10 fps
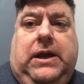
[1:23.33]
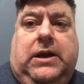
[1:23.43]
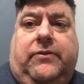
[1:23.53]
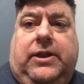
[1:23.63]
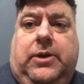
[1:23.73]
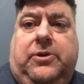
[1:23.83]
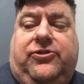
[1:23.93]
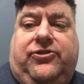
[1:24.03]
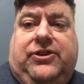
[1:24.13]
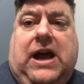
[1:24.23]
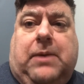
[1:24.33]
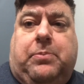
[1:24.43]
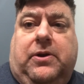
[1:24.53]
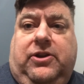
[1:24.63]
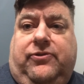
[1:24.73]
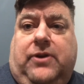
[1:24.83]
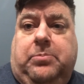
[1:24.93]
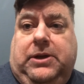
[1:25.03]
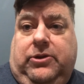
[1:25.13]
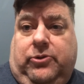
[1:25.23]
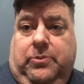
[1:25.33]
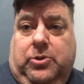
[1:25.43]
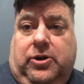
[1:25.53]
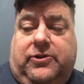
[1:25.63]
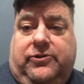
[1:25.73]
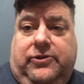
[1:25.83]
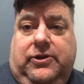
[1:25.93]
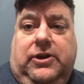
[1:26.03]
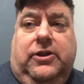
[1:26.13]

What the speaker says: and everything would stop while he's fumbling through books.